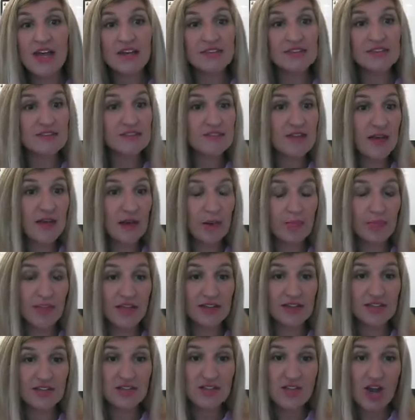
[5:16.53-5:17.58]
It does not
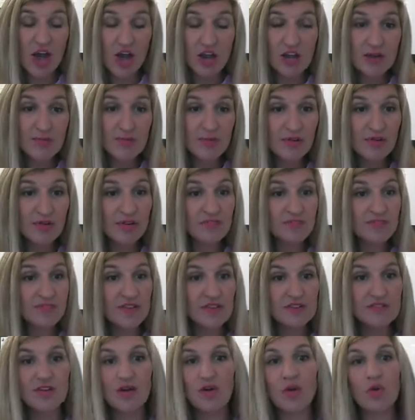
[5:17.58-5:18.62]
apply to non-immigrant
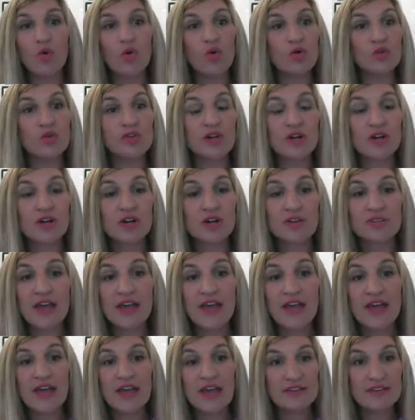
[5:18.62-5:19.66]
visa holders.
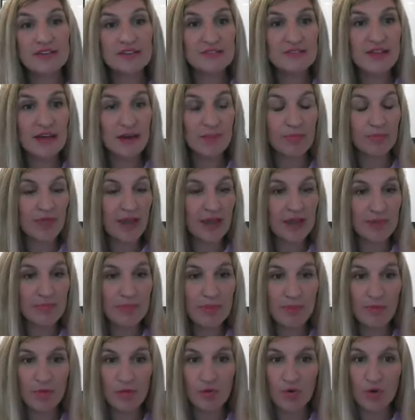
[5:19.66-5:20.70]
It does not apply to
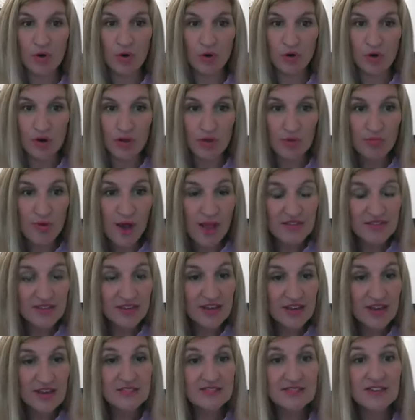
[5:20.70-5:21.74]
people who are already
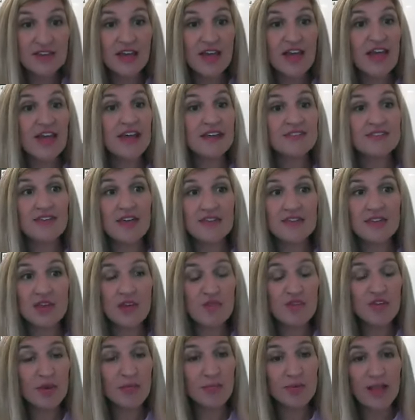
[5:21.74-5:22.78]
residents. It doesn't
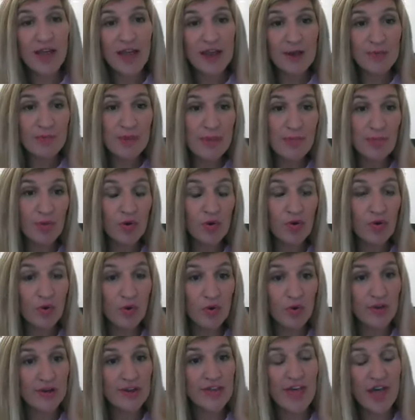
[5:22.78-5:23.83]
even apply to people who
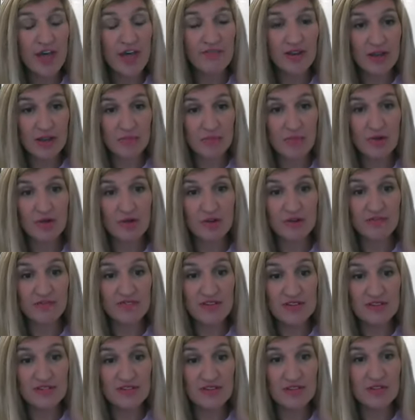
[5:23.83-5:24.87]
already have an immigrant
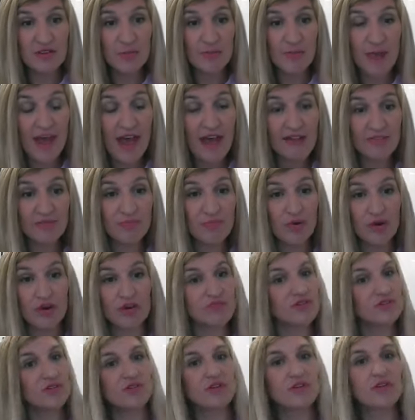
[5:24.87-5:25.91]
visa in their
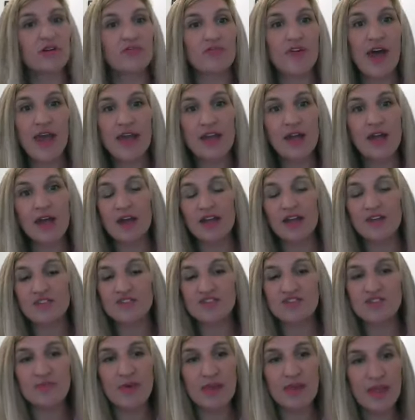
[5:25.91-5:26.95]
passport. So, if I got
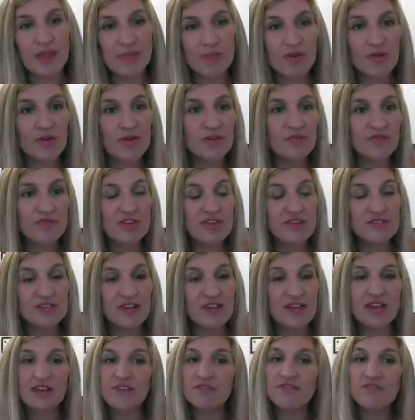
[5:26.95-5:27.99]
issued my immigrant
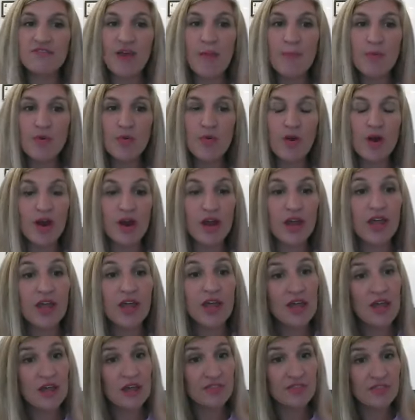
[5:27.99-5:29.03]
visa in February,
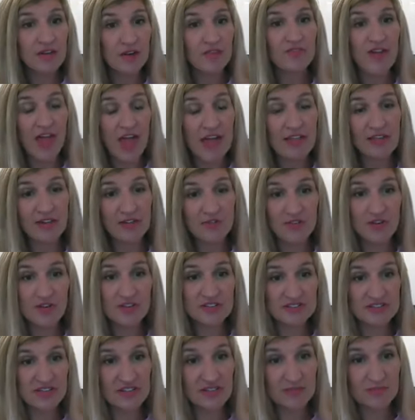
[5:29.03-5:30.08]
they're valid for a
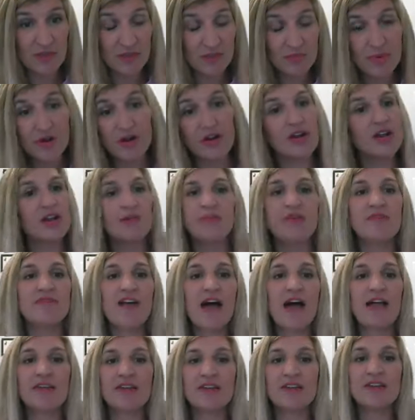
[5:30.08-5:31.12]
6-month period, to be
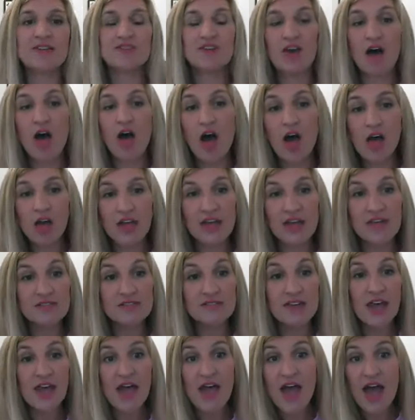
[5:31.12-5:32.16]
valid until
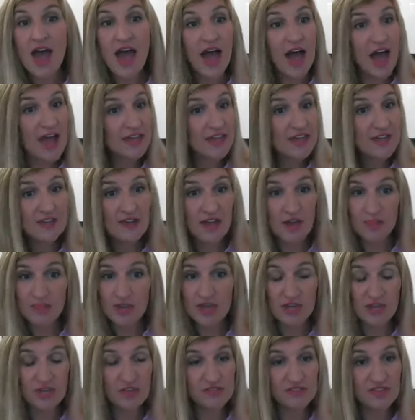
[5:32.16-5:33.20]
August. I can come
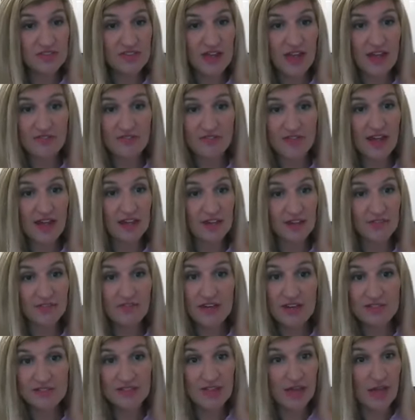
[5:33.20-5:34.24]
in using that valid
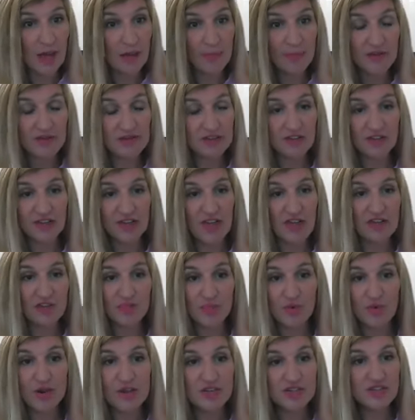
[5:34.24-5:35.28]
visa up until the
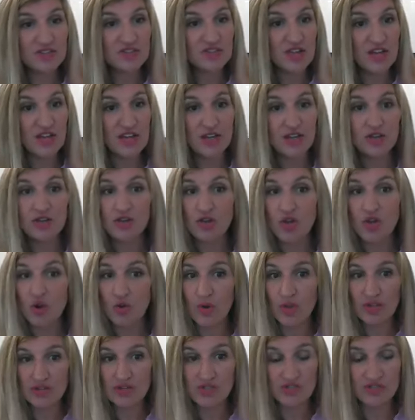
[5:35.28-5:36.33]
expiration date,
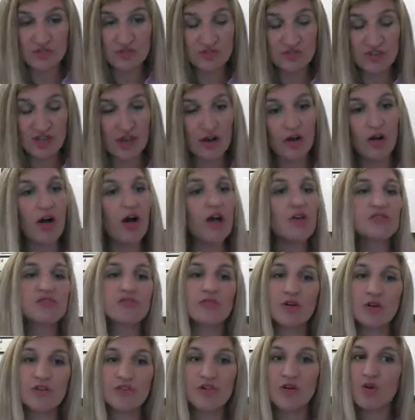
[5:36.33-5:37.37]
no issues at all.
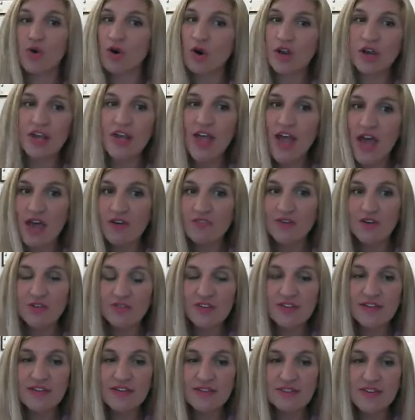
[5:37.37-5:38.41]
So if you already have your
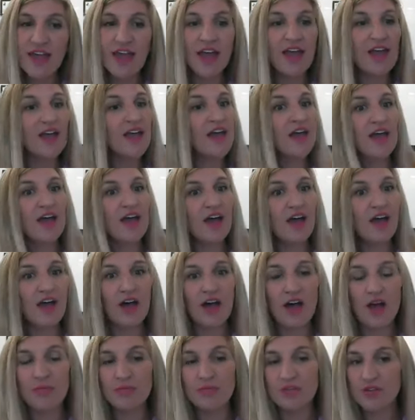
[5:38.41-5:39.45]
visa,
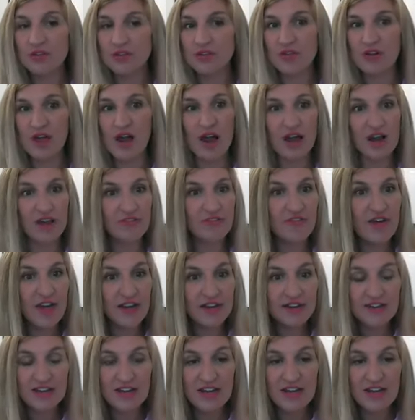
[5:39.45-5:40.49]
you're not
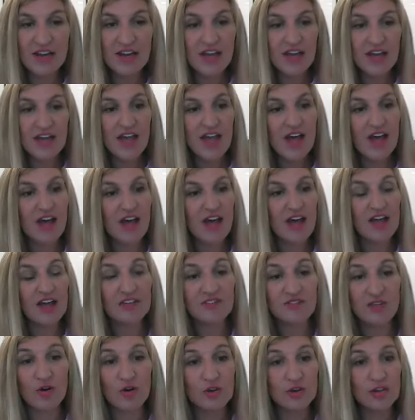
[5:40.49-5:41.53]
affected.
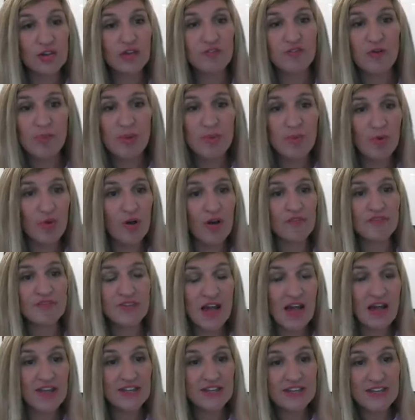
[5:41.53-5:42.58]
It's only for people who have
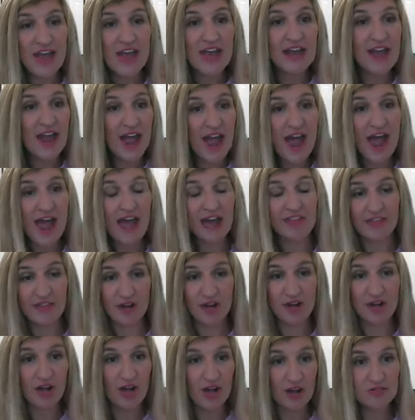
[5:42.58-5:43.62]
not yet had
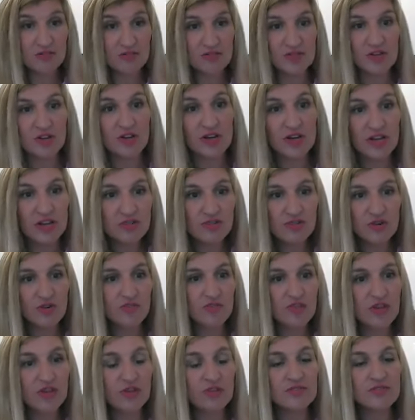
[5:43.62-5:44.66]
their consular
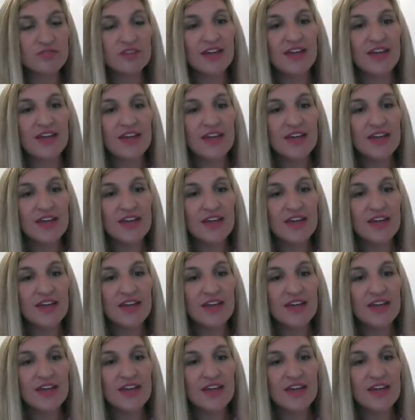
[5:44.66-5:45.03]
interviews.